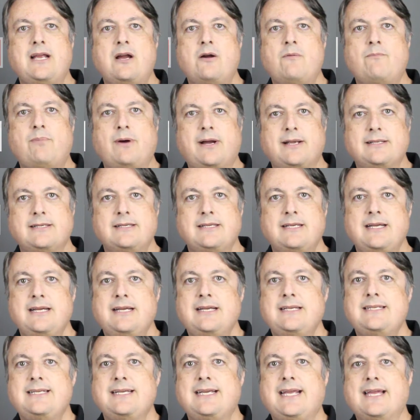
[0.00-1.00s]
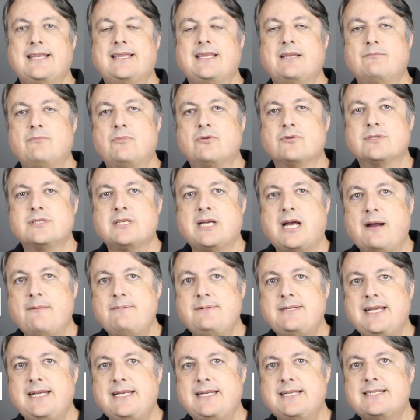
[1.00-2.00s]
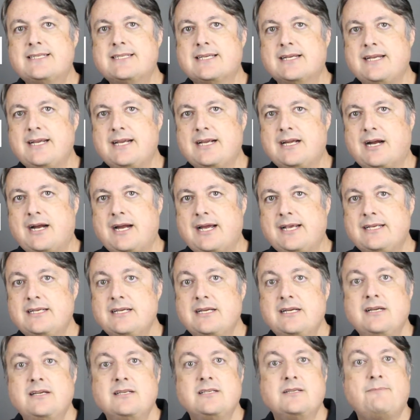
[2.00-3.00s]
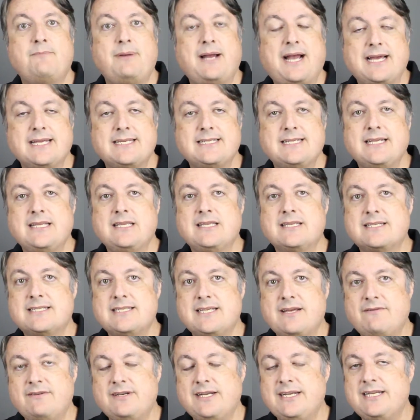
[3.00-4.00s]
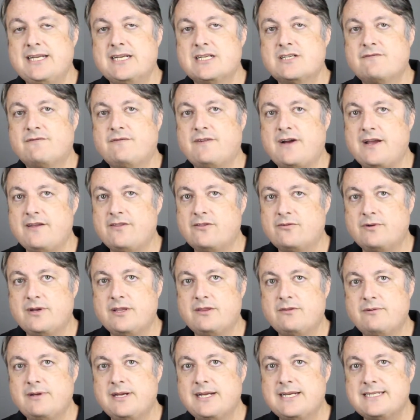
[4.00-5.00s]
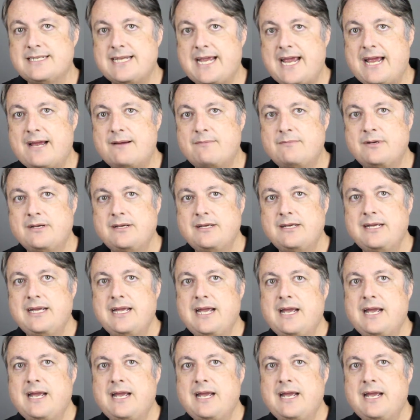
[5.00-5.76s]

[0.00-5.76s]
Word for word: Now button to get the most updated study guide to passing the 70 533 exam